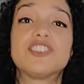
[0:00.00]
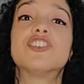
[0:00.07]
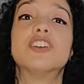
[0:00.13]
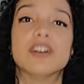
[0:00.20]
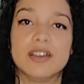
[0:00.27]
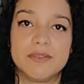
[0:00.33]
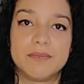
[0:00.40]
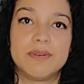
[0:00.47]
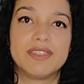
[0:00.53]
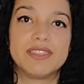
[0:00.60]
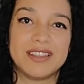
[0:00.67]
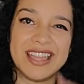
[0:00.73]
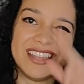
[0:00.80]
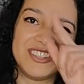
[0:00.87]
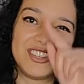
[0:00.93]
is good, but
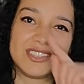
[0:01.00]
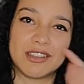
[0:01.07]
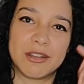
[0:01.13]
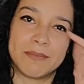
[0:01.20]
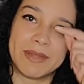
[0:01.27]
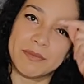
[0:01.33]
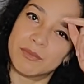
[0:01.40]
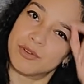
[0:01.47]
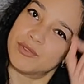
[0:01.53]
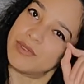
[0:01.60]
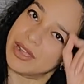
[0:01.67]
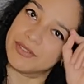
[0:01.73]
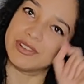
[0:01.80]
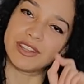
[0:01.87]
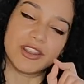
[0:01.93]
their edges are a bit more
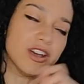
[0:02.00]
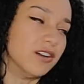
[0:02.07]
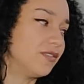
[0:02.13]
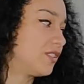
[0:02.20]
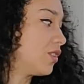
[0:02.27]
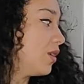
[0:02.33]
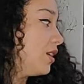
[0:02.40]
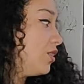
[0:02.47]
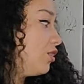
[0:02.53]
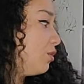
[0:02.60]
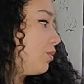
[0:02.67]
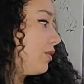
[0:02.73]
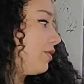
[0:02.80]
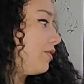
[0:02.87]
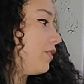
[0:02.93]
rounded off, so I do
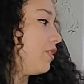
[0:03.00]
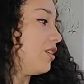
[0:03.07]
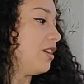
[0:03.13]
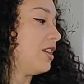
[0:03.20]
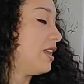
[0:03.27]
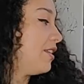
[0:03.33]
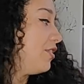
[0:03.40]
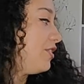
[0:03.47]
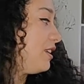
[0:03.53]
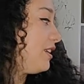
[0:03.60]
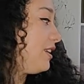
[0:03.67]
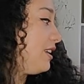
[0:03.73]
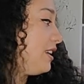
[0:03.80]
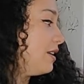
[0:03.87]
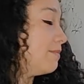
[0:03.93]
prefer
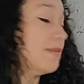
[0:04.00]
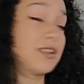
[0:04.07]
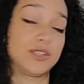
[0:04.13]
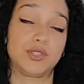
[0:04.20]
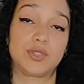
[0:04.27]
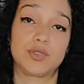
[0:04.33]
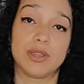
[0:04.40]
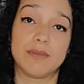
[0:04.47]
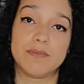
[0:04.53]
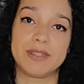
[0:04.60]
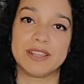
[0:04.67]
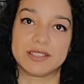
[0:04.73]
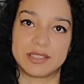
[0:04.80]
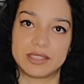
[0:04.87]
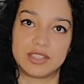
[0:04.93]
the manuscript
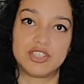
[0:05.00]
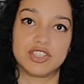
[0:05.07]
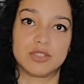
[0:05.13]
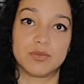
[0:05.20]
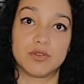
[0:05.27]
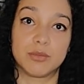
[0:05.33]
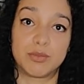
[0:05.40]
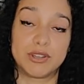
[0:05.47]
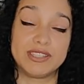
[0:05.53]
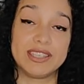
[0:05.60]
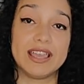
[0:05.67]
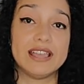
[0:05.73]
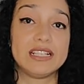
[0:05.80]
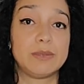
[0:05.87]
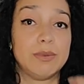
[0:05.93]
because it's just more
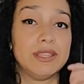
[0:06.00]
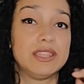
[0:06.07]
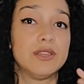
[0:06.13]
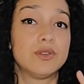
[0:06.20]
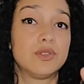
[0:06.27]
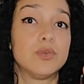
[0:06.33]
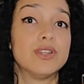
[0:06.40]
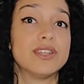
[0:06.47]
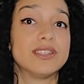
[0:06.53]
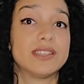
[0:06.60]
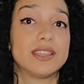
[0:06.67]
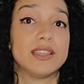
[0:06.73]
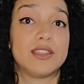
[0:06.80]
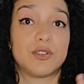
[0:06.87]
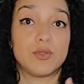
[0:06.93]
precise, but this one
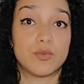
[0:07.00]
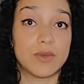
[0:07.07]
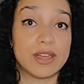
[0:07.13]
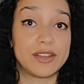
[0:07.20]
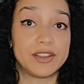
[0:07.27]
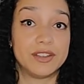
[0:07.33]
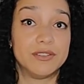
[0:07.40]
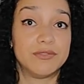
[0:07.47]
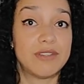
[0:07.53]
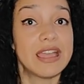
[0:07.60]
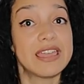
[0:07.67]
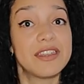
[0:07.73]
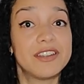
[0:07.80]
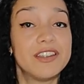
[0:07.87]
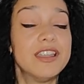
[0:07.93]
is a little wetter
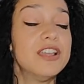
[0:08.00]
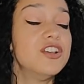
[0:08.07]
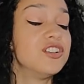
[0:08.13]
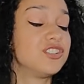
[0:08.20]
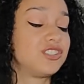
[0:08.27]
writer,